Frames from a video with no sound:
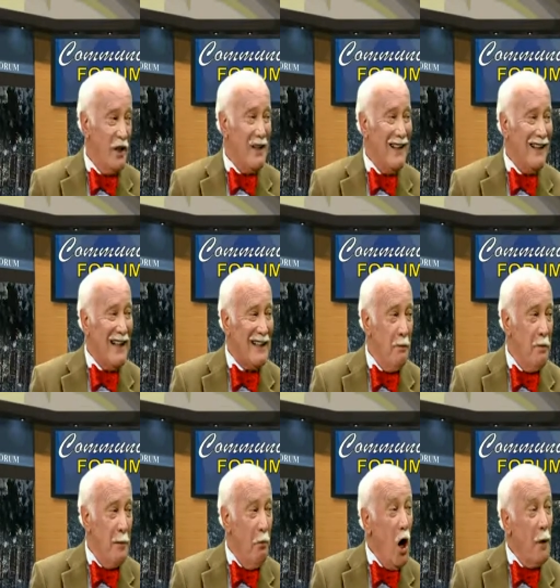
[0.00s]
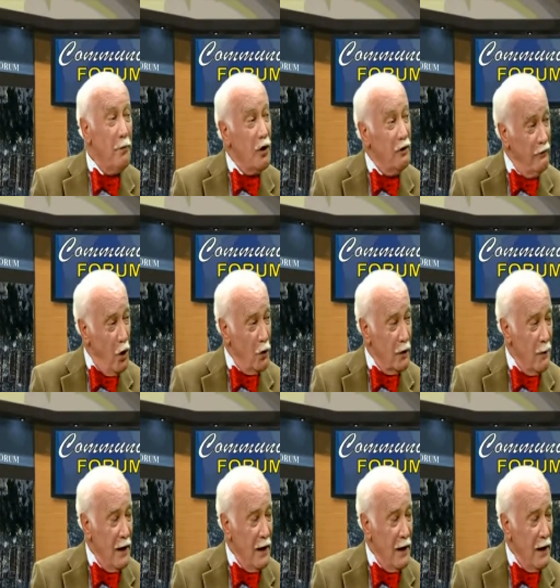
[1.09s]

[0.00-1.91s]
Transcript: elected by popular vote,